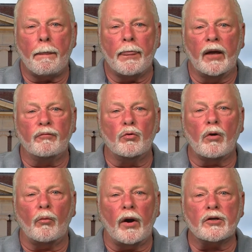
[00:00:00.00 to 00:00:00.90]
If you
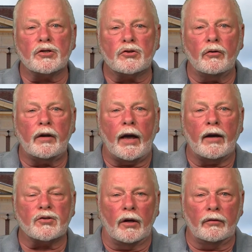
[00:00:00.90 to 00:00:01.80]
are registered
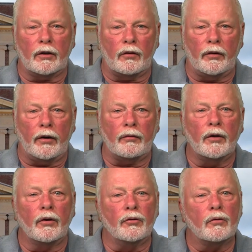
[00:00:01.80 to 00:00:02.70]
as undeclared,
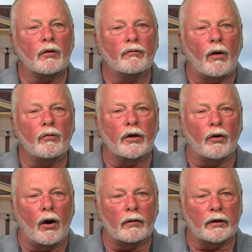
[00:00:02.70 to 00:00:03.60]
you can vote in
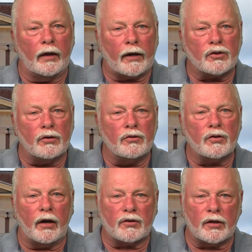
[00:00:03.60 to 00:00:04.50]
all elections
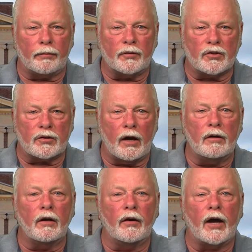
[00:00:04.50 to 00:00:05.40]
except the state
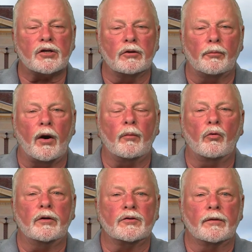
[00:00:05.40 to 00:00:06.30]
and national
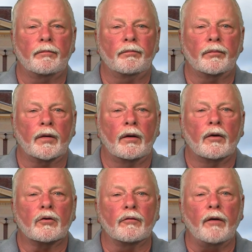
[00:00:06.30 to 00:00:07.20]
primaries.
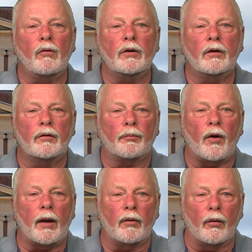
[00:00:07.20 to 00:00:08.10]
To vote in the
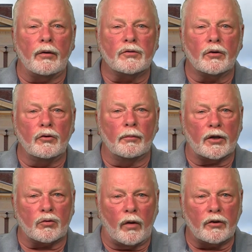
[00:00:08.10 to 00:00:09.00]
primaries, you
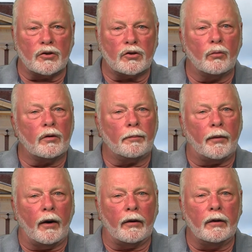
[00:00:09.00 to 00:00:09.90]
must register with a
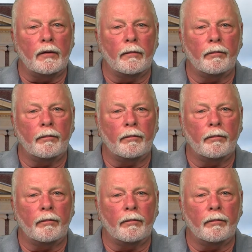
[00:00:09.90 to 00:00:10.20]
party.